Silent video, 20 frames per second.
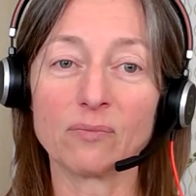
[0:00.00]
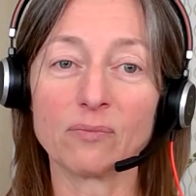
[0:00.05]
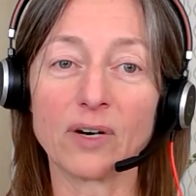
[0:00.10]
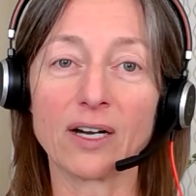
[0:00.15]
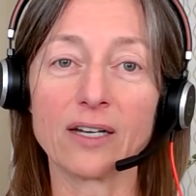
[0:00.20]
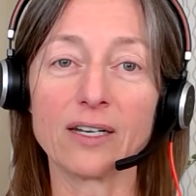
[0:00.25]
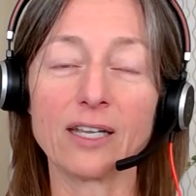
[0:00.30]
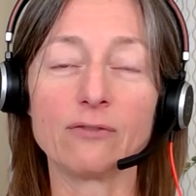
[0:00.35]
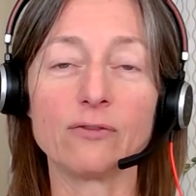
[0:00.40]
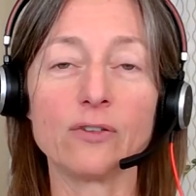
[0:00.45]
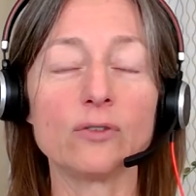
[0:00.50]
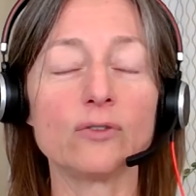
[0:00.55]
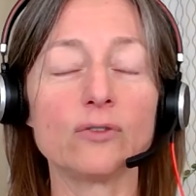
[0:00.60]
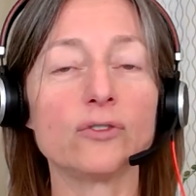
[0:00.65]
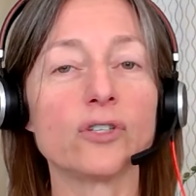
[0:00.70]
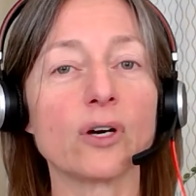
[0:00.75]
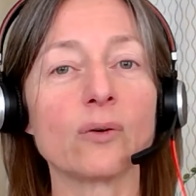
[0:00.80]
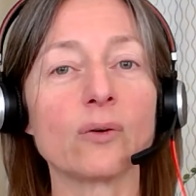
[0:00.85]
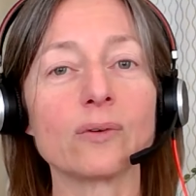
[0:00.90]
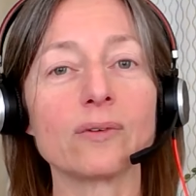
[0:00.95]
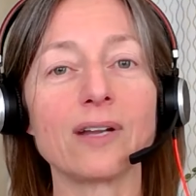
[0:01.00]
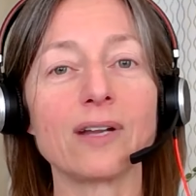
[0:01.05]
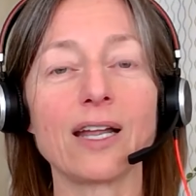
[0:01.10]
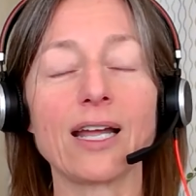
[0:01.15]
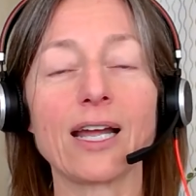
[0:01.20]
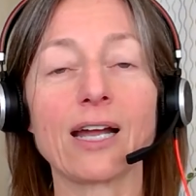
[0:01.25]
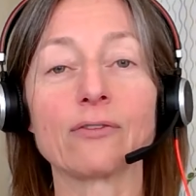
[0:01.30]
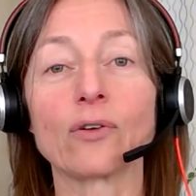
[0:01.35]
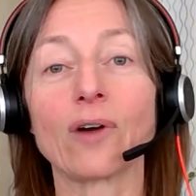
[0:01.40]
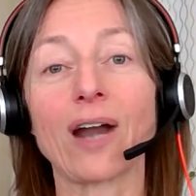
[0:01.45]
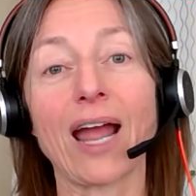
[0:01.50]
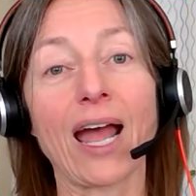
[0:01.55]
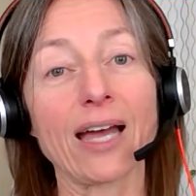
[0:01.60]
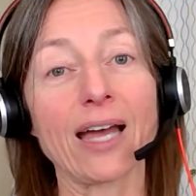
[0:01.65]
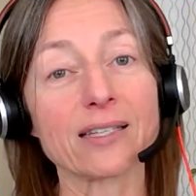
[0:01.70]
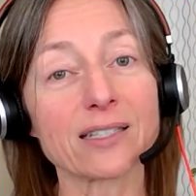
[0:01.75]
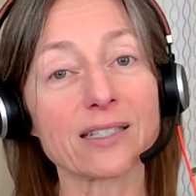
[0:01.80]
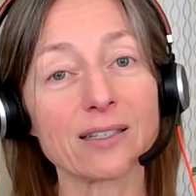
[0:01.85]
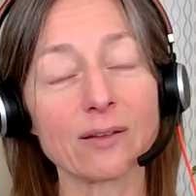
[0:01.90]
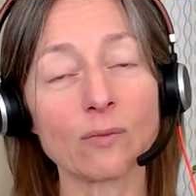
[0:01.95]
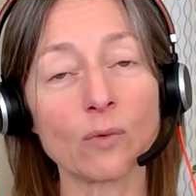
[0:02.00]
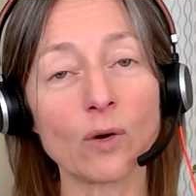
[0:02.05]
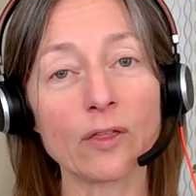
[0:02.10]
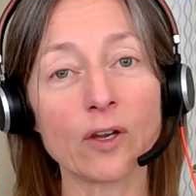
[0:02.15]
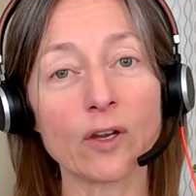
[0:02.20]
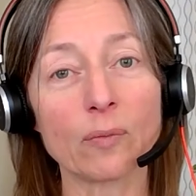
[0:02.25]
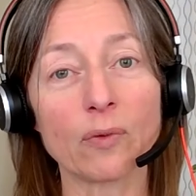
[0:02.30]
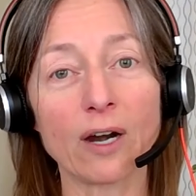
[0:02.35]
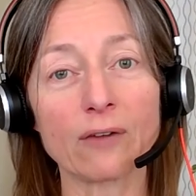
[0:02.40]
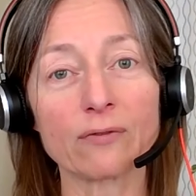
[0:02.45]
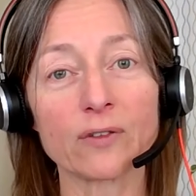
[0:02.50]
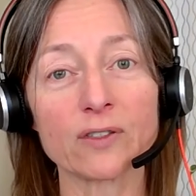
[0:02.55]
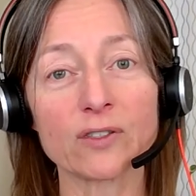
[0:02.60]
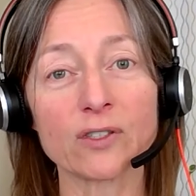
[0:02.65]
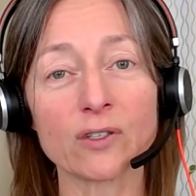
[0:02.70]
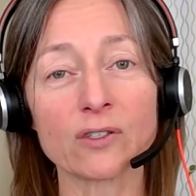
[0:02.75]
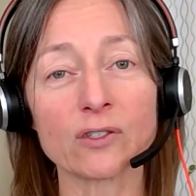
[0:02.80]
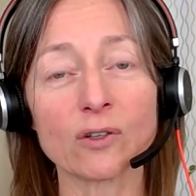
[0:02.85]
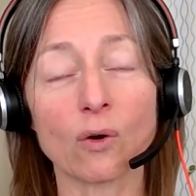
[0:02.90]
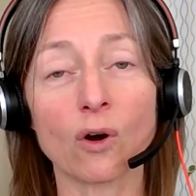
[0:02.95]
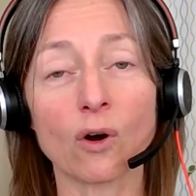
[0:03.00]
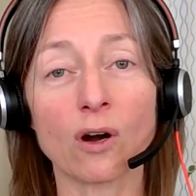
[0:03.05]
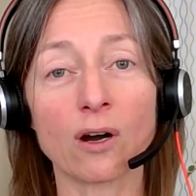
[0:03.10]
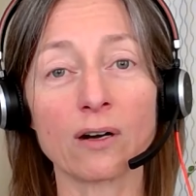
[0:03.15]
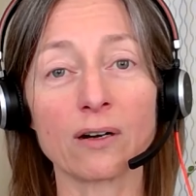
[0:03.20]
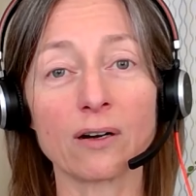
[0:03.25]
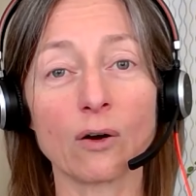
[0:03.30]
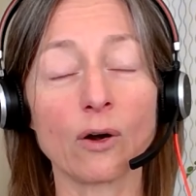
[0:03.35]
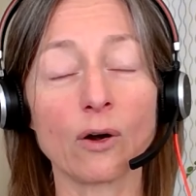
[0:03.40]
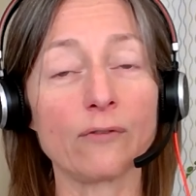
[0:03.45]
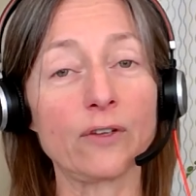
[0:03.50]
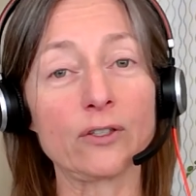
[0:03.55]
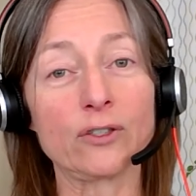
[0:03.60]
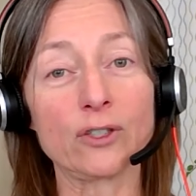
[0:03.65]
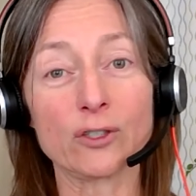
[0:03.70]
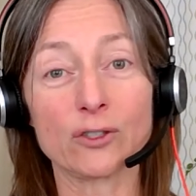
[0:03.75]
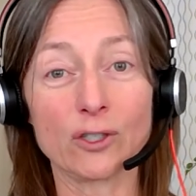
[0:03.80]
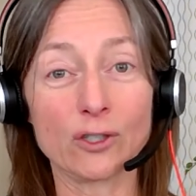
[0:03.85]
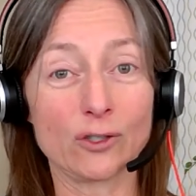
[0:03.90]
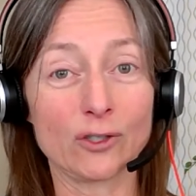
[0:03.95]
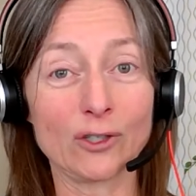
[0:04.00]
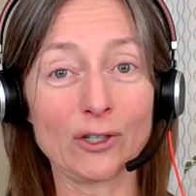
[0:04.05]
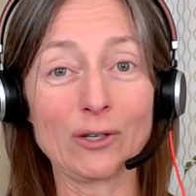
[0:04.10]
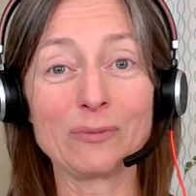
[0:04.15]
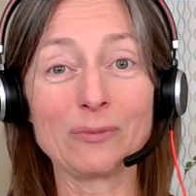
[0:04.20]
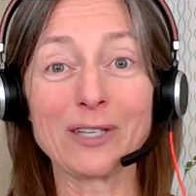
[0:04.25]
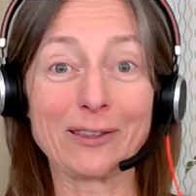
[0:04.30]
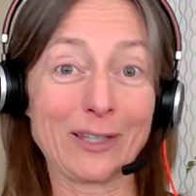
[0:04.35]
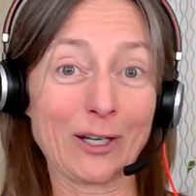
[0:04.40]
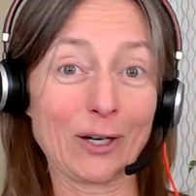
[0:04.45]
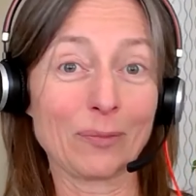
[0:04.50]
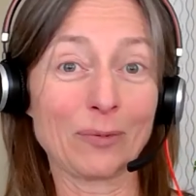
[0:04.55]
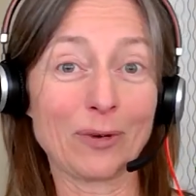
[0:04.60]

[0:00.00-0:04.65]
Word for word: but if you don't ever ask them what their preferences are, or if you just assume that their